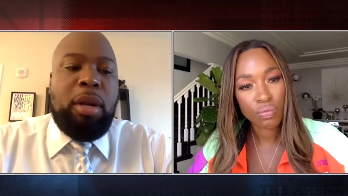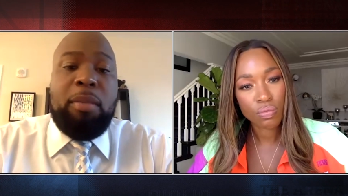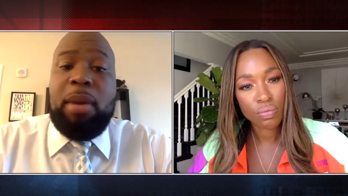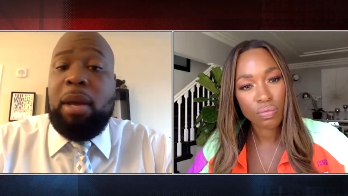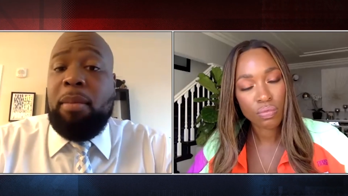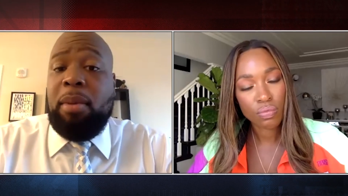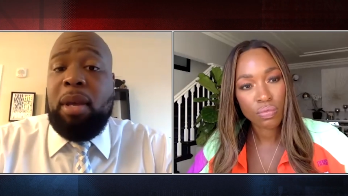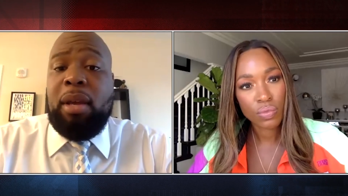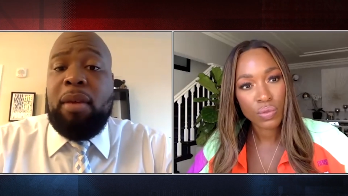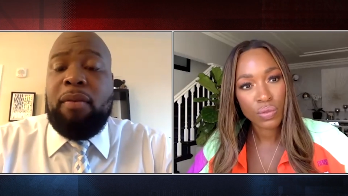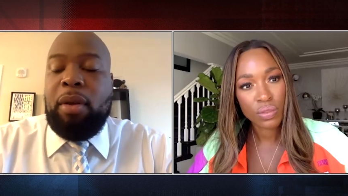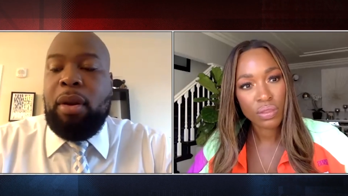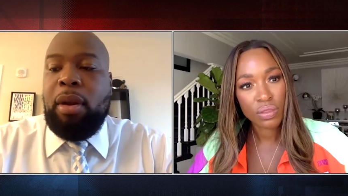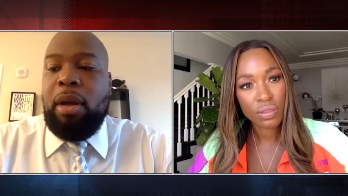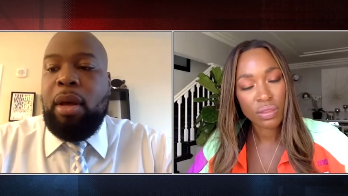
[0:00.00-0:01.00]
Speaker 1: maybe
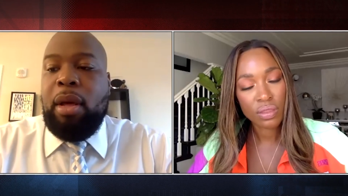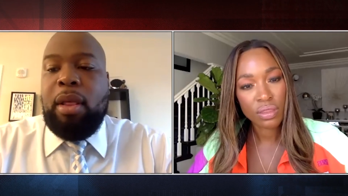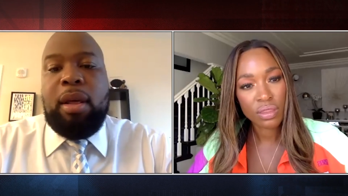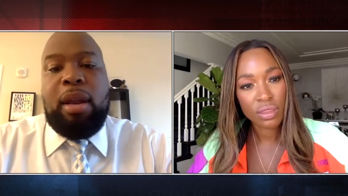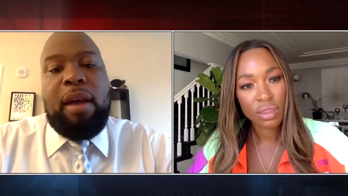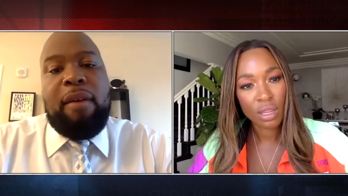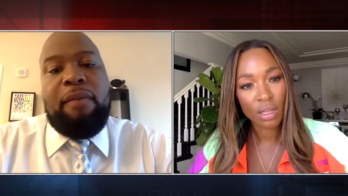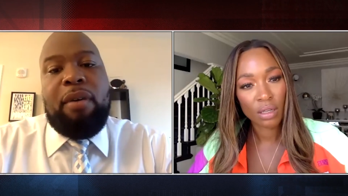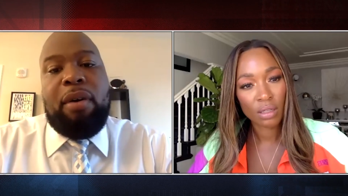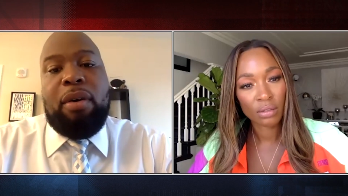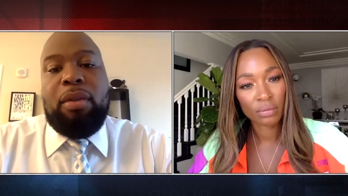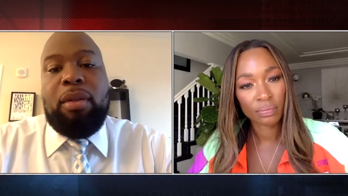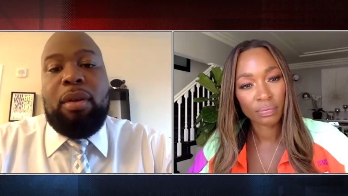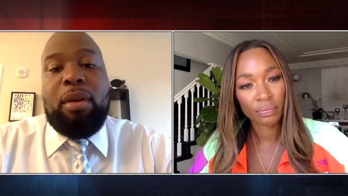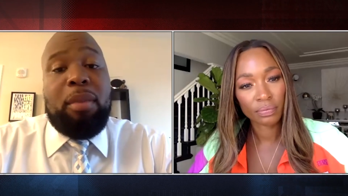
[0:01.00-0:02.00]
even that I
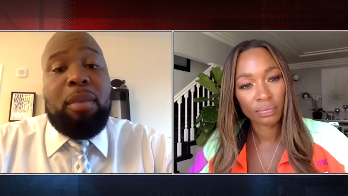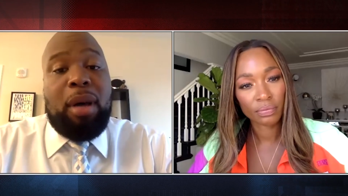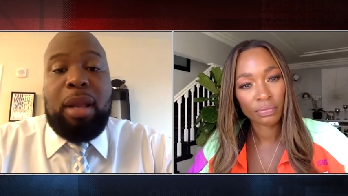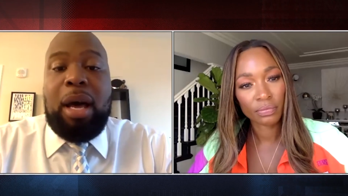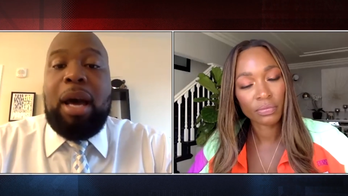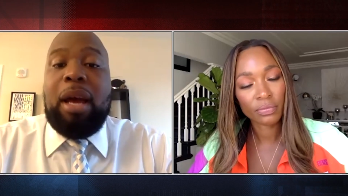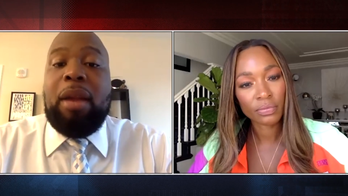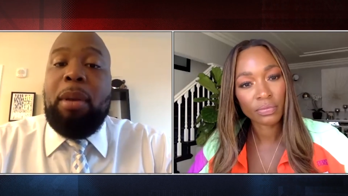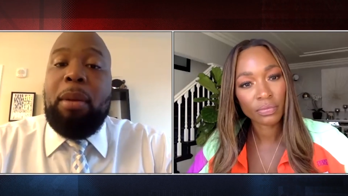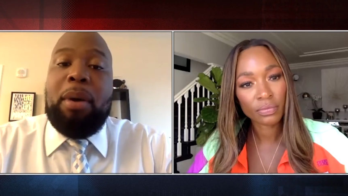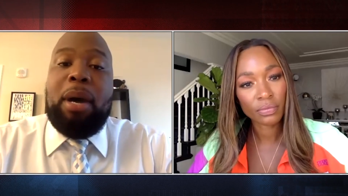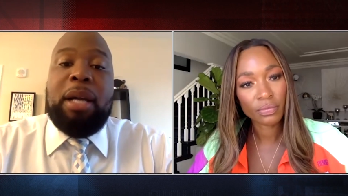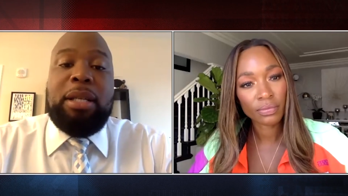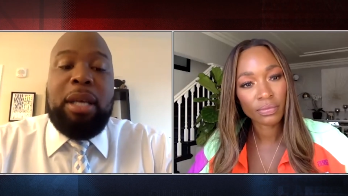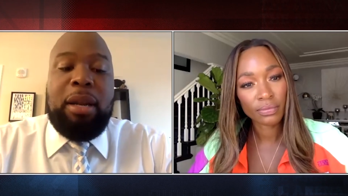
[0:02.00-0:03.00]
felt, a lot of people
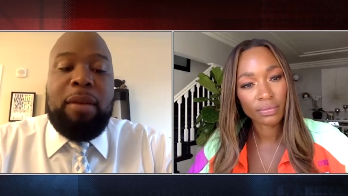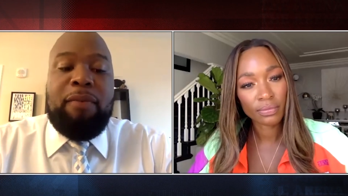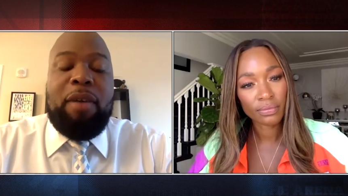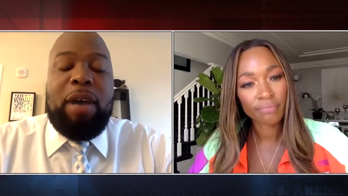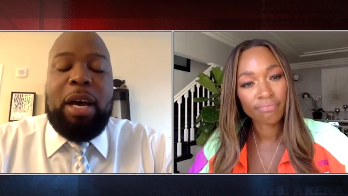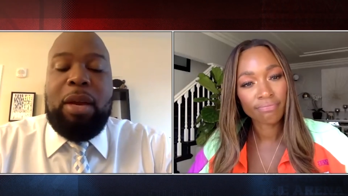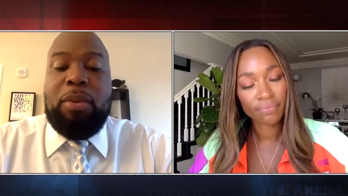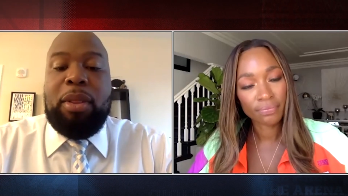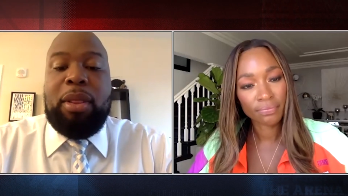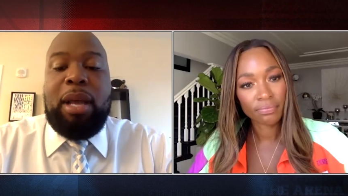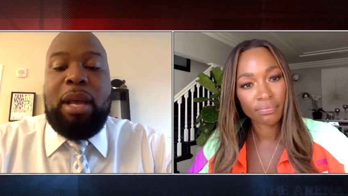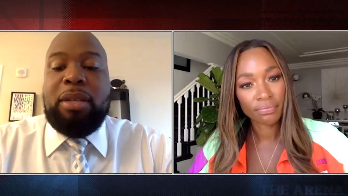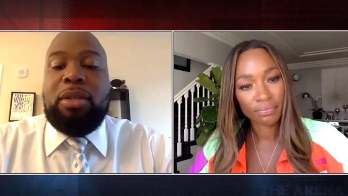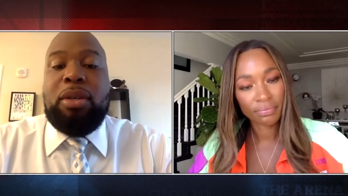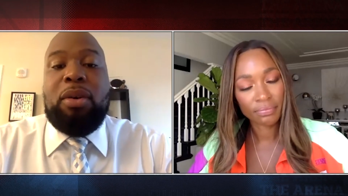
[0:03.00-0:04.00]
identified with
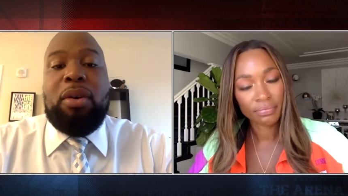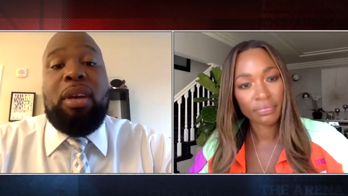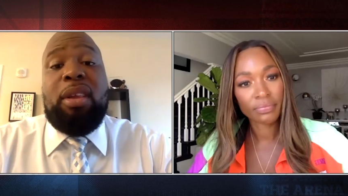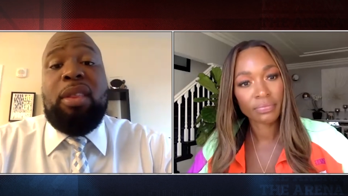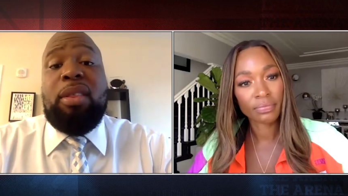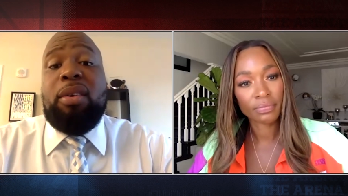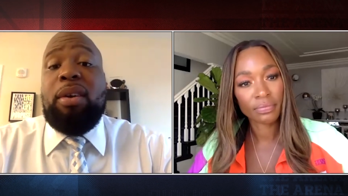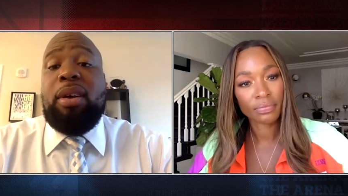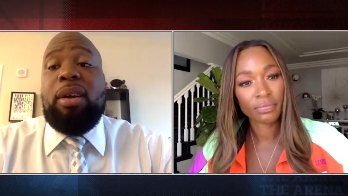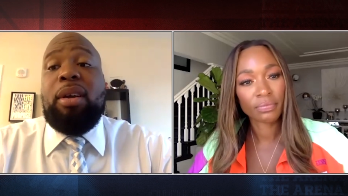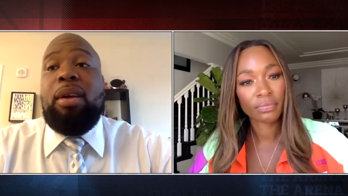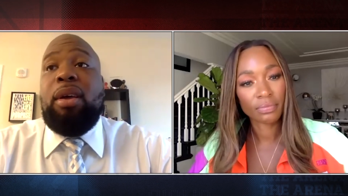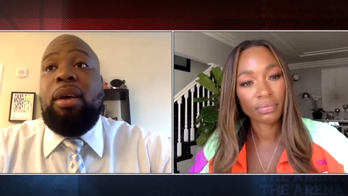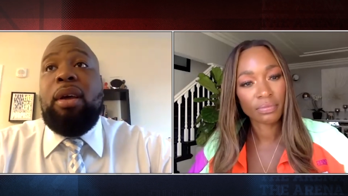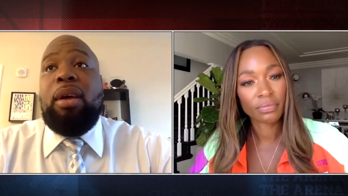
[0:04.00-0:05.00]
that. So either it,
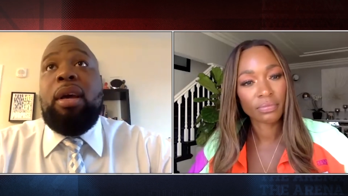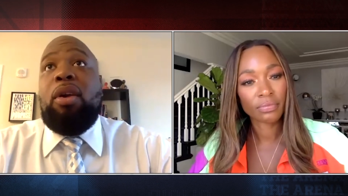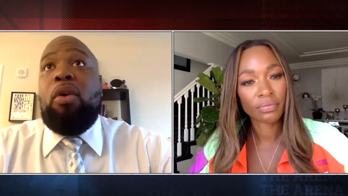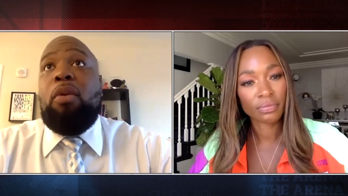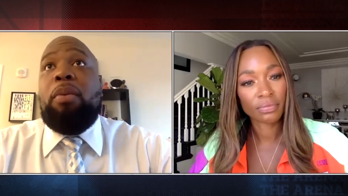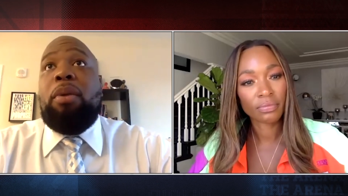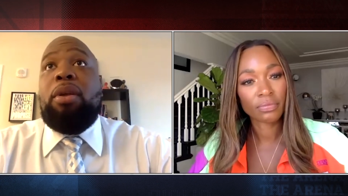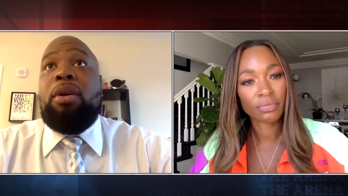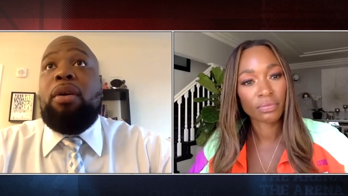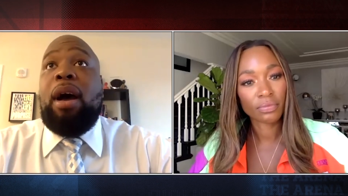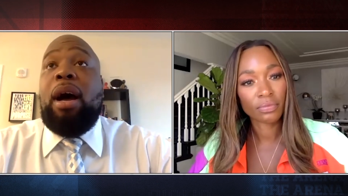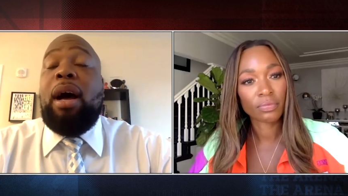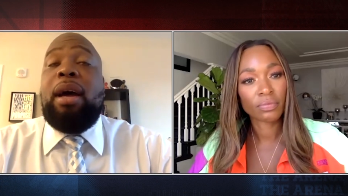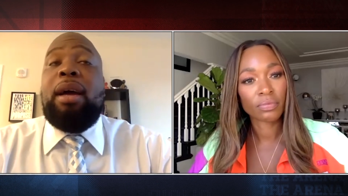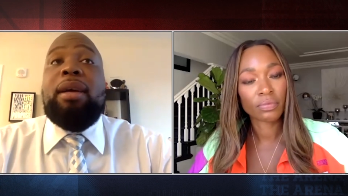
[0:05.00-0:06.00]
it opened your
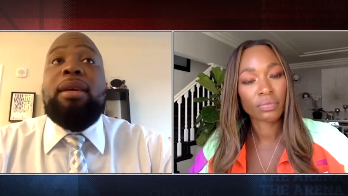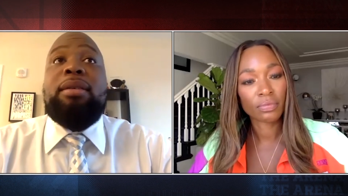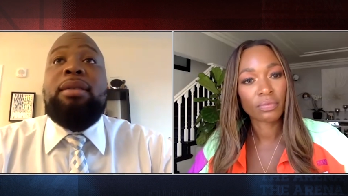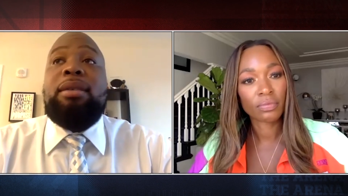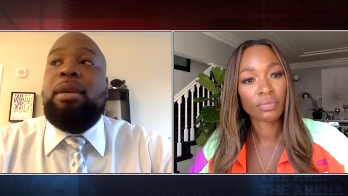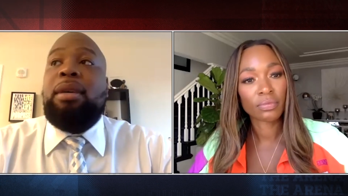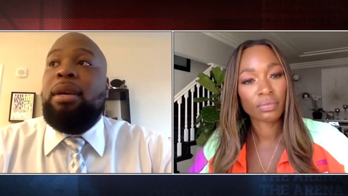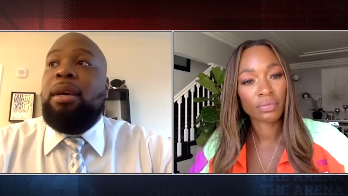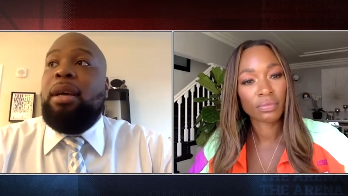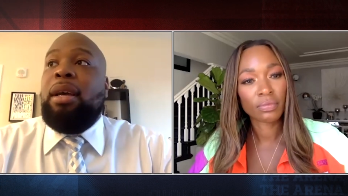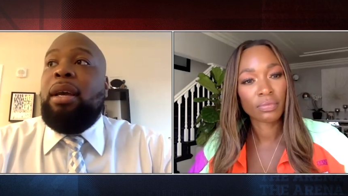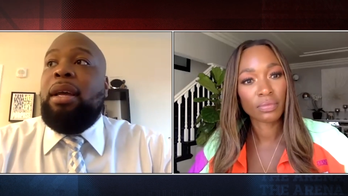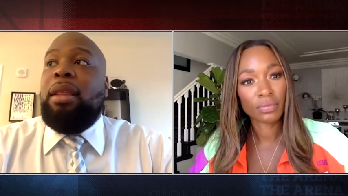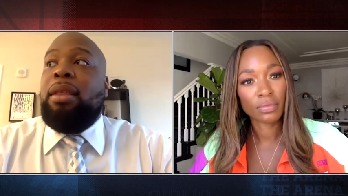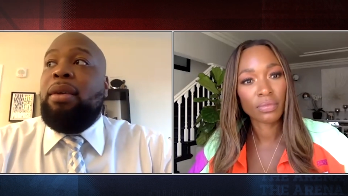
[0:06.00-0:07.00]
eyes,
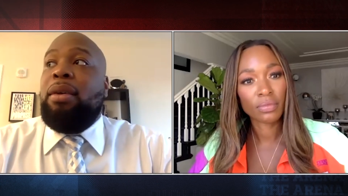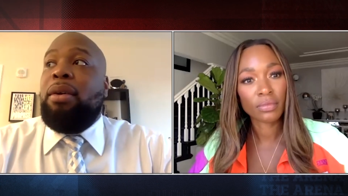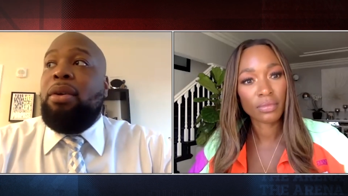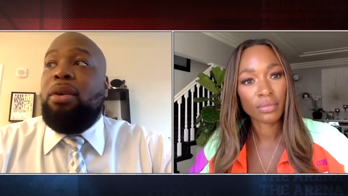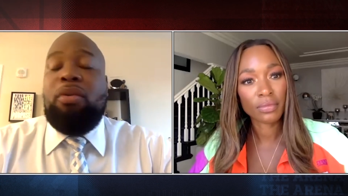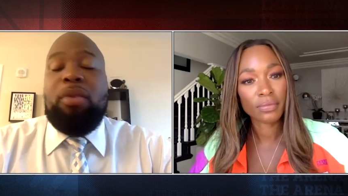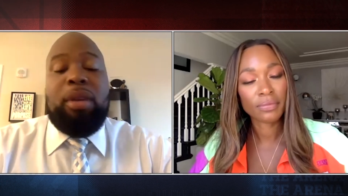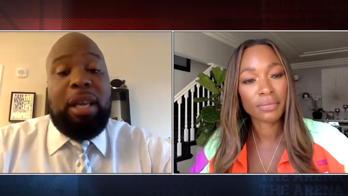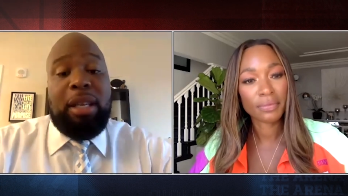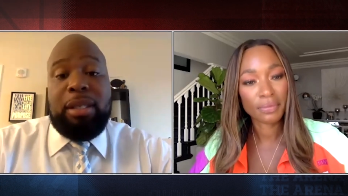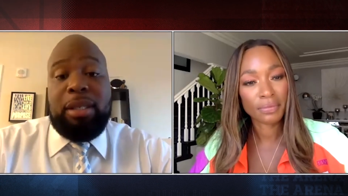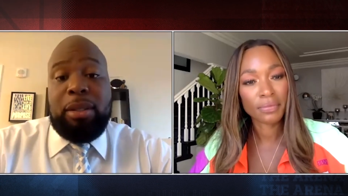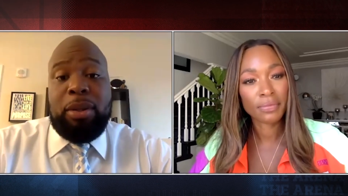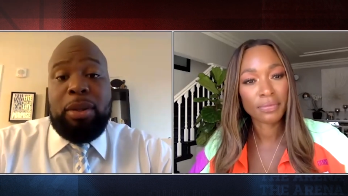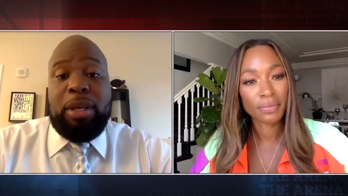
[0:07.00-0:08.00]
either you relate
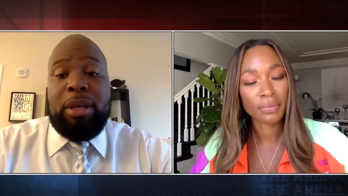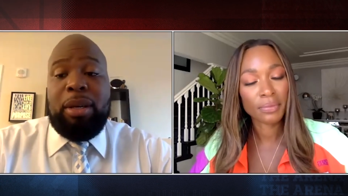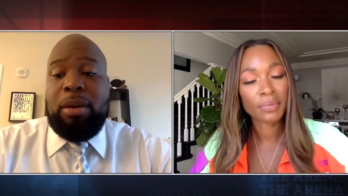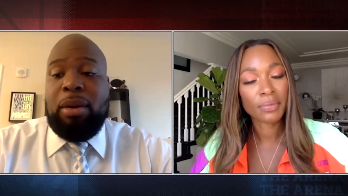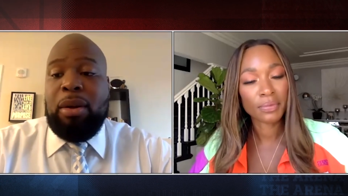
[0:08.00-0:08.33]
to it.